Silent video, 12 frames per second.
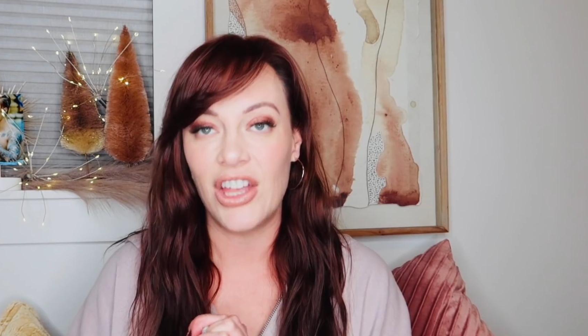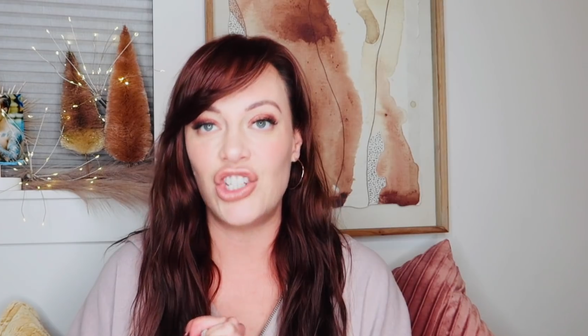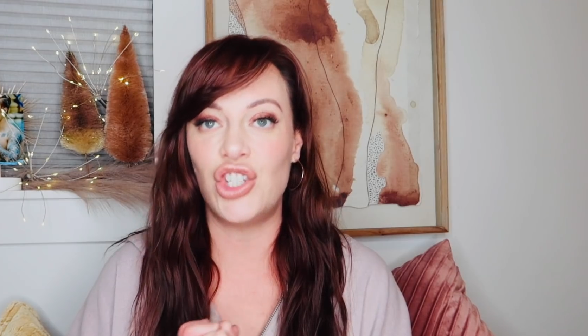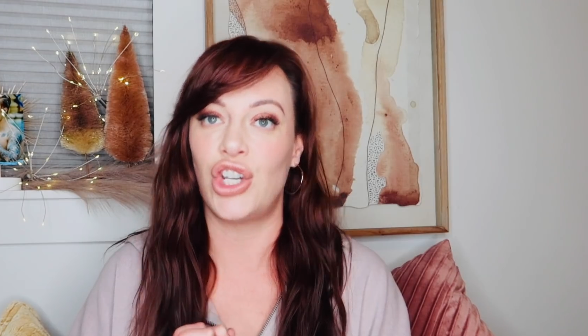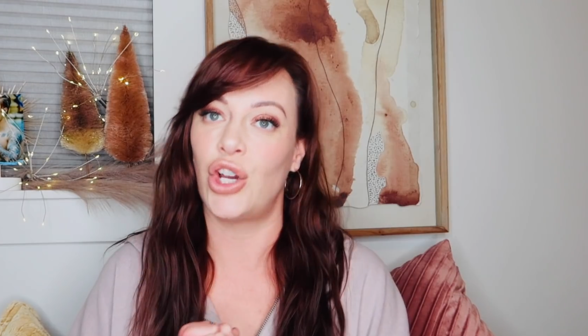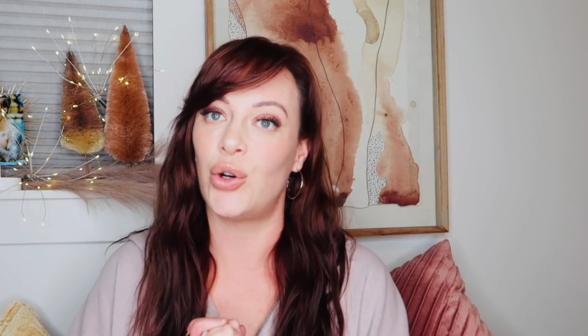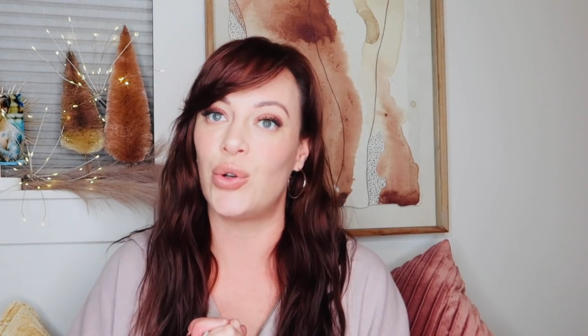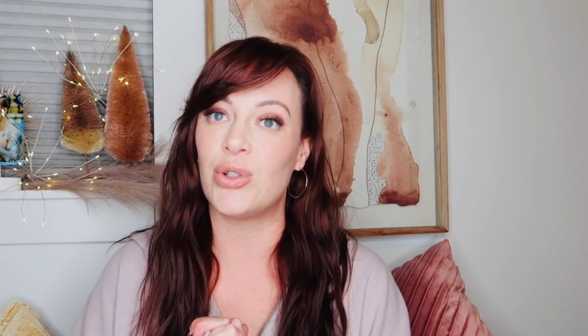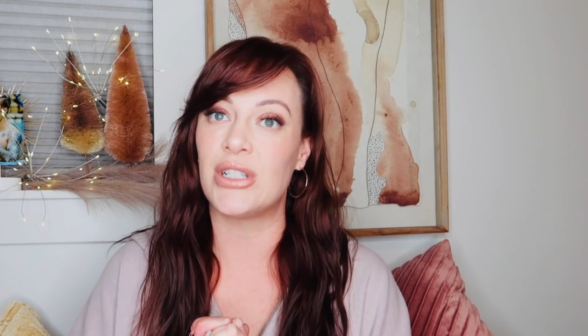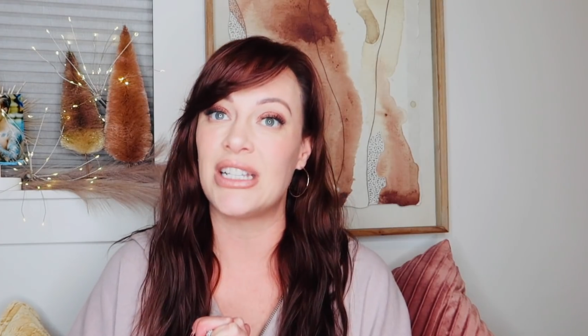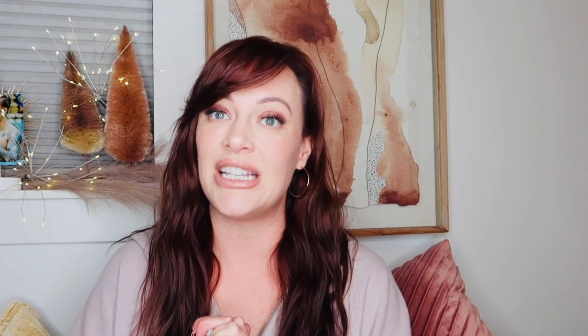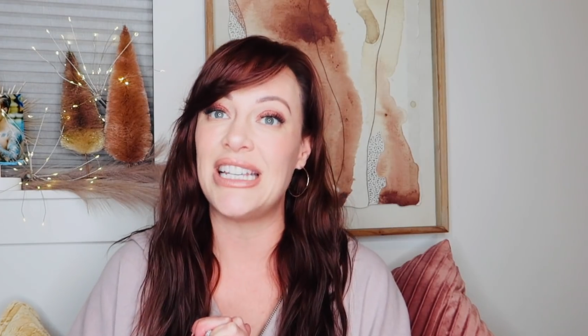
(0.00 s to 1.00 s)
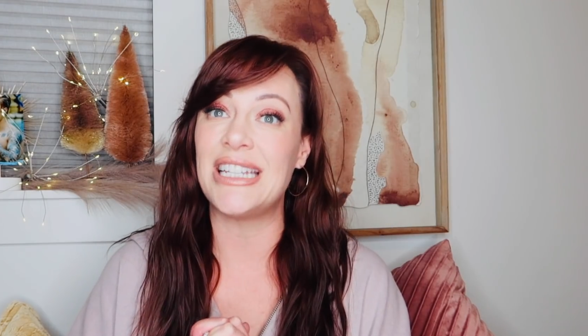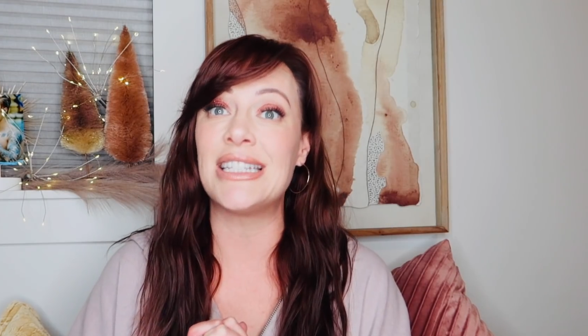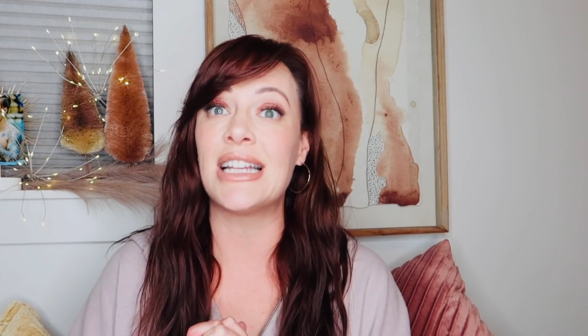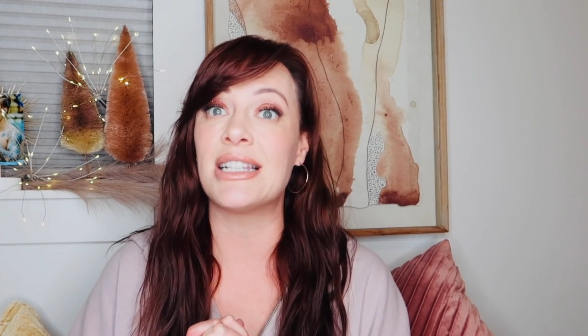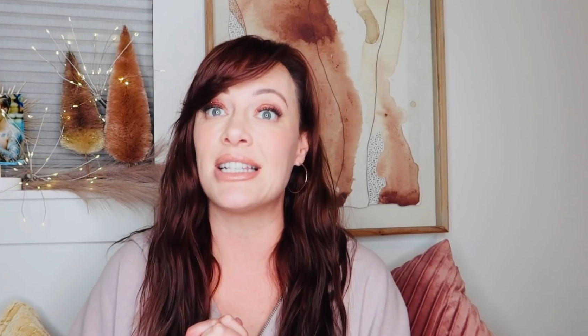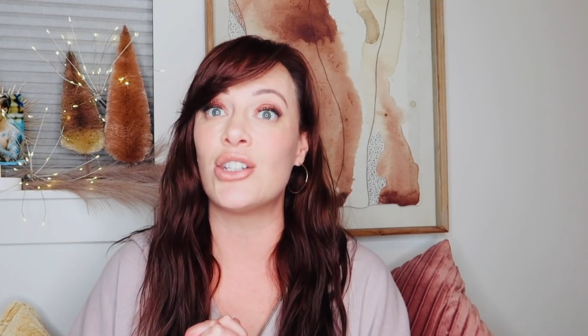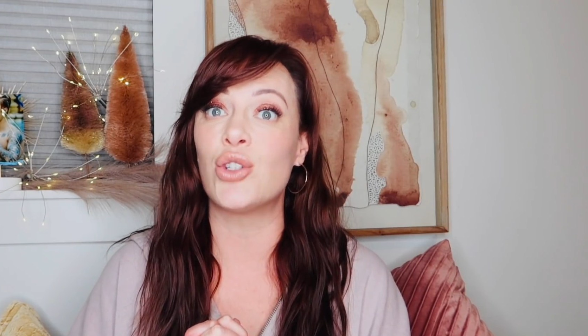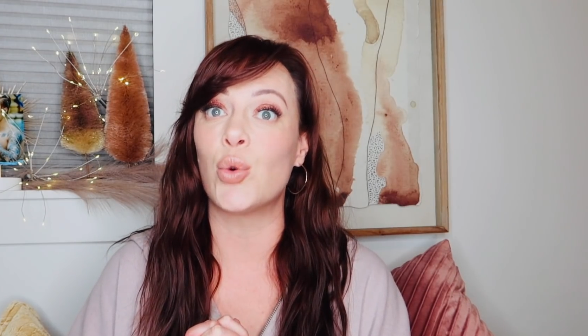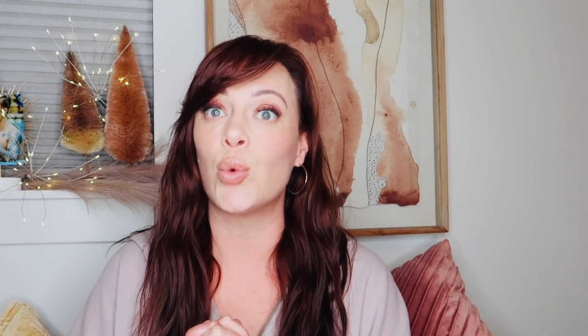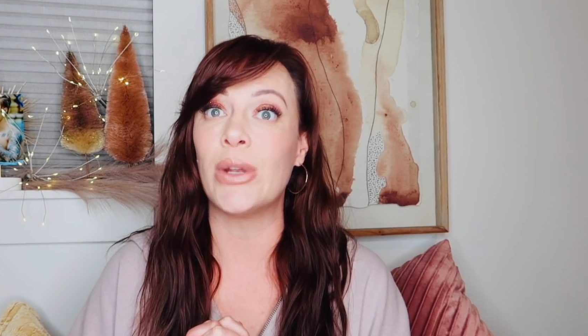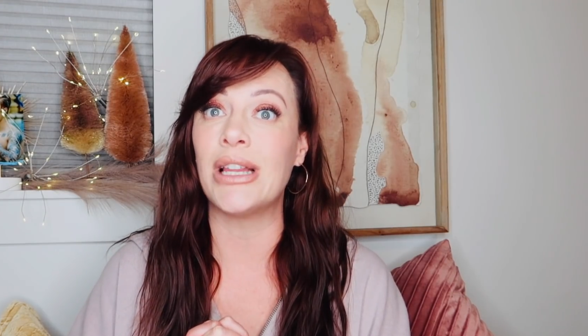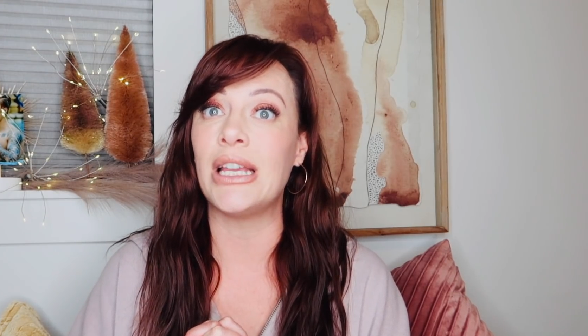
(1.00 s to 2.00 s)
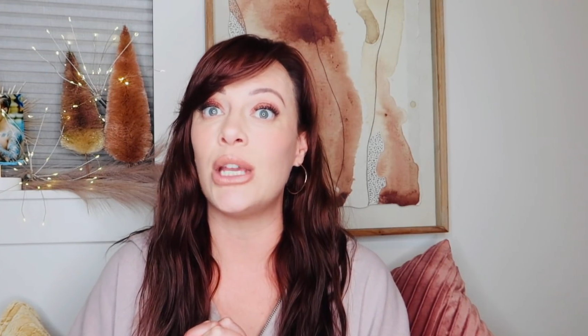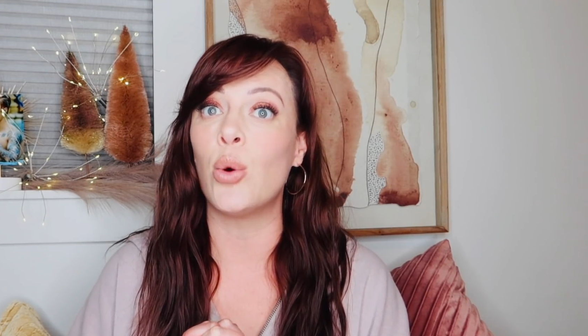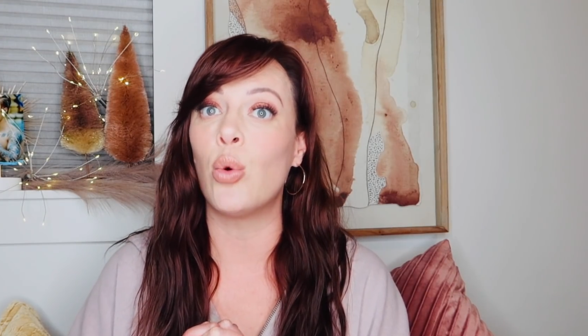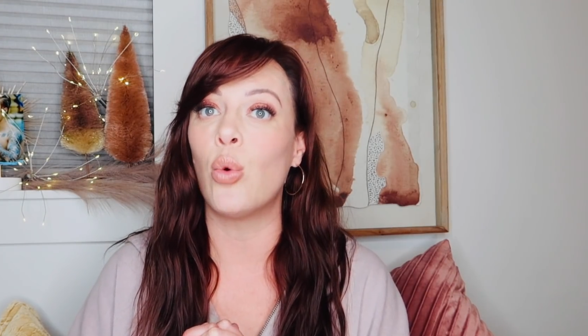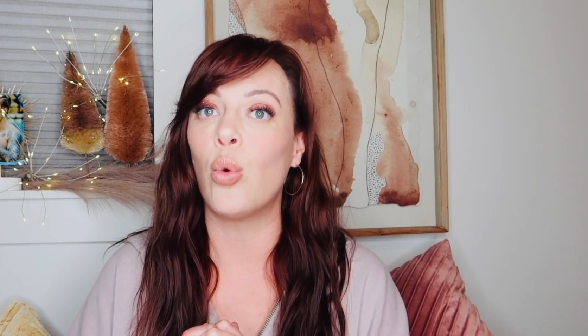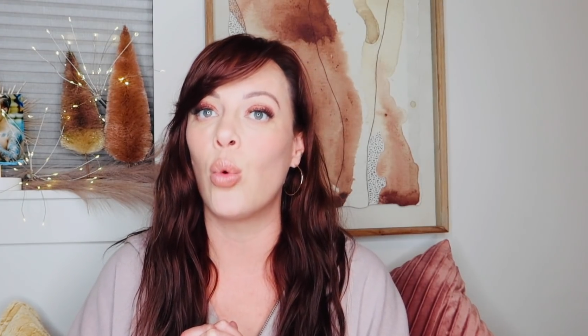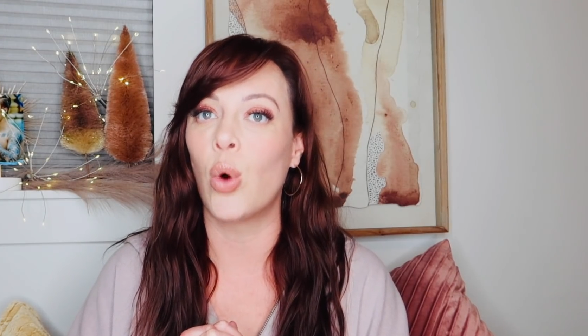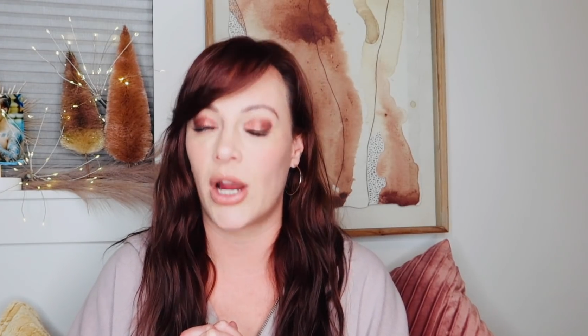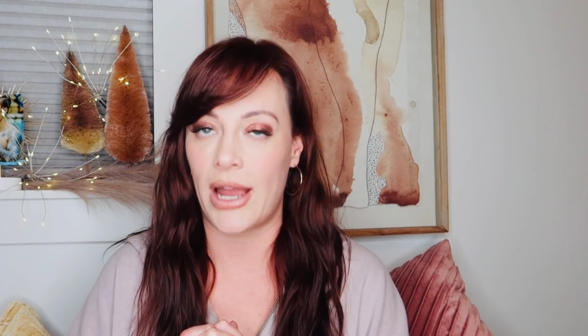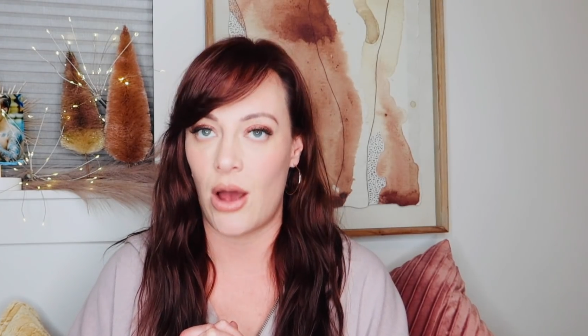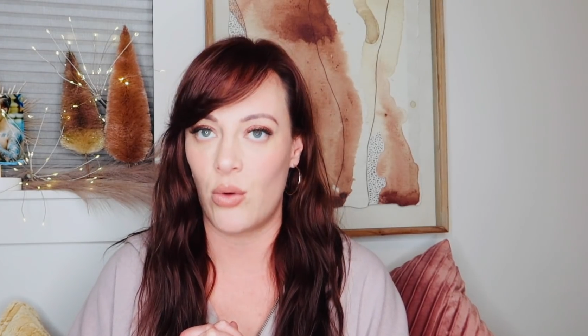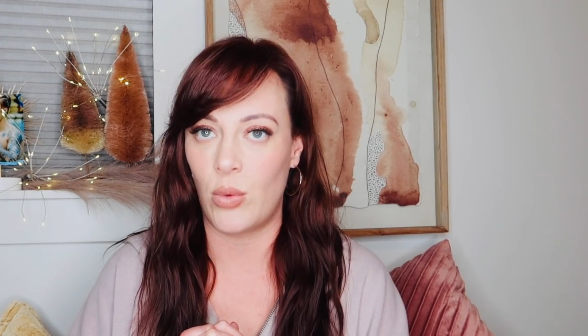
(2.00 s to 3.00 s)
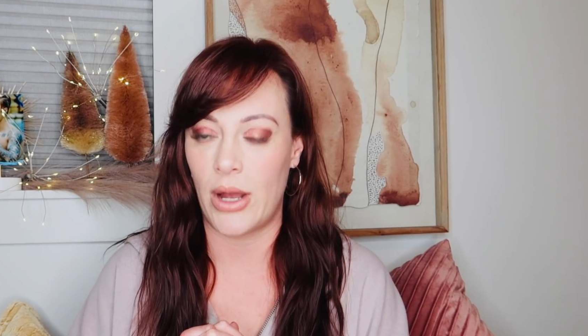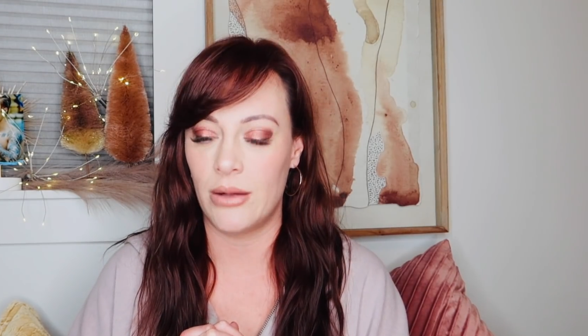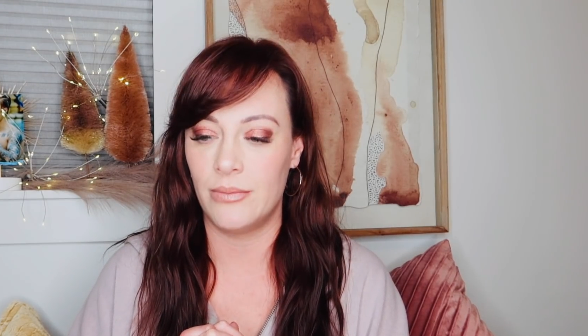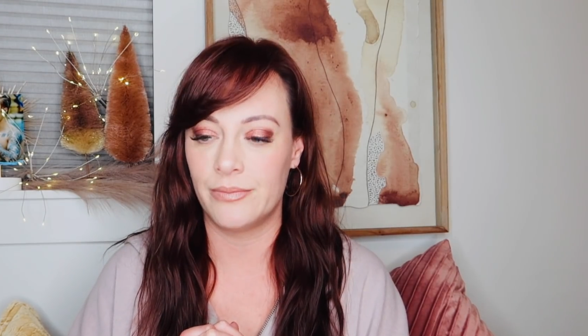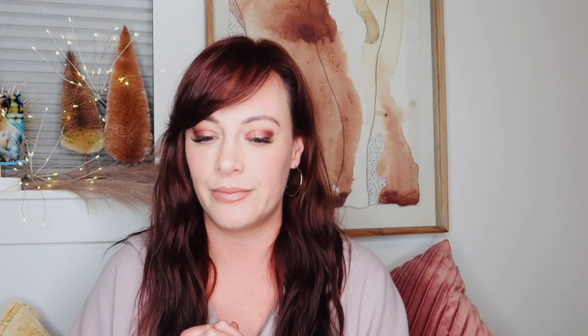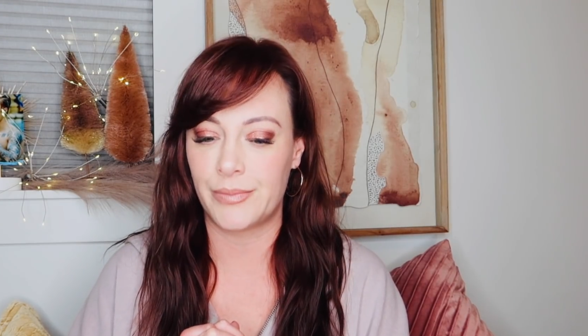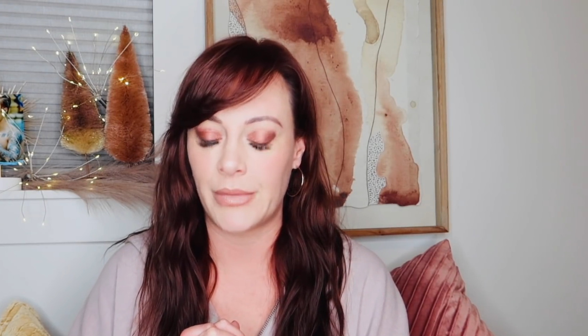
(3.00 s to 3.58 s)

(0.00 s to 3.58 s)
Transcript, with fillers: that shows it doesn't really work out well.